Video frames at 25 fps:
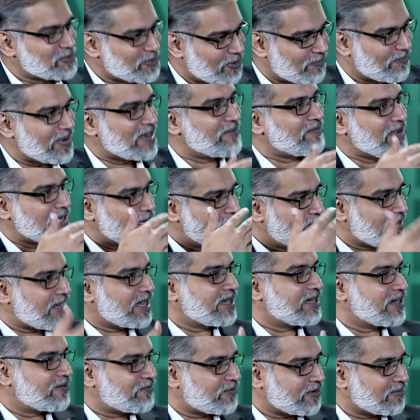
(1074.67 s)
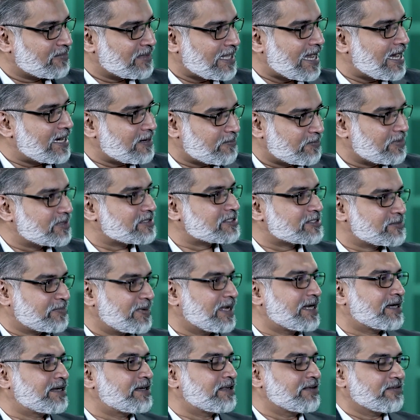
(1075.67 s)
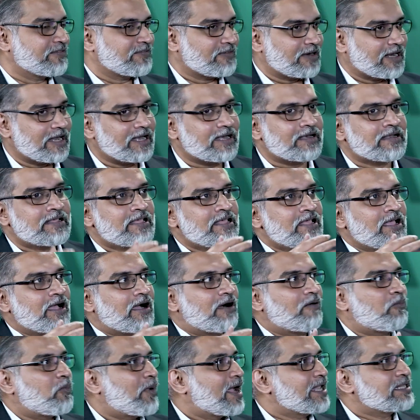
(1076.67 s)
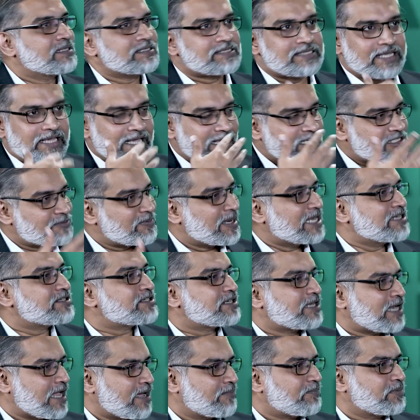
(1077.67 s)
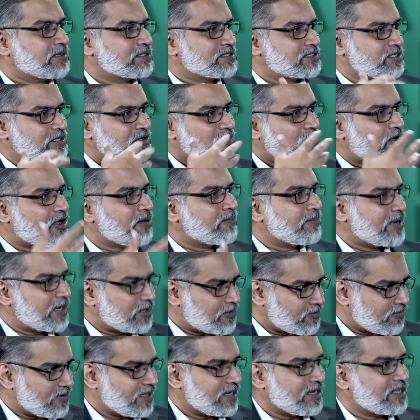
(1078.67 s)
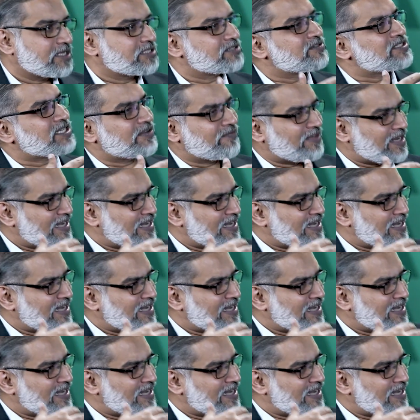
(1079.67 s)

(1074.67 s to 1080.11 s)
So when we look at it from that perspective, right, when say expansion happens in non-metro areas, which are